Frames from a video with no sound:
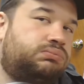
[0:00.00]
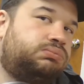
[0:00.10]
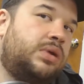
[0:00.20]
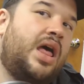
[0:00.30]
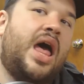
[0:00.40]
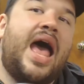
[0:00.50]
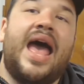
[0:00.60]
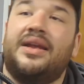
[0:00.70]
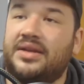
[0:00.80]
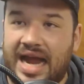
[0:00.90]

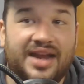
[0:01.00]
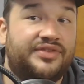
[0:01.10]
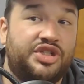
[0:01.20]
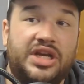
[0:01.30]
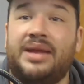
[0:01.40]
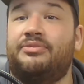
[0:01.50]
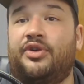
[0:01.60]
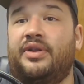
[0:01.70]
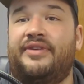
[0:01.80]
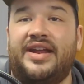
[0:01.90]
kind of
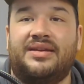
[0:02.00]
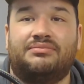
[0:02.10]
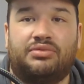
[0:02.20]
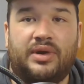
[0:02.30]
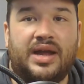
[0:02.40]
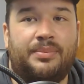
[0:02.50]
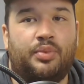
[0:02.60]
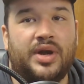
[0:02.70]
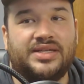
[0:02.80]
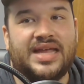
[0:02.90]
shameful if I didn't bring up
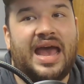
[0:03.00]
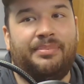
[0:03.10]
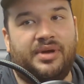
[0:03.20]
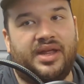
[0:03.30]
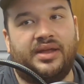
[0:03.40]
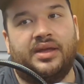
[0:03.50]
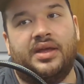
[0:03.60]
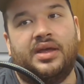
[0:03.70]
what is happening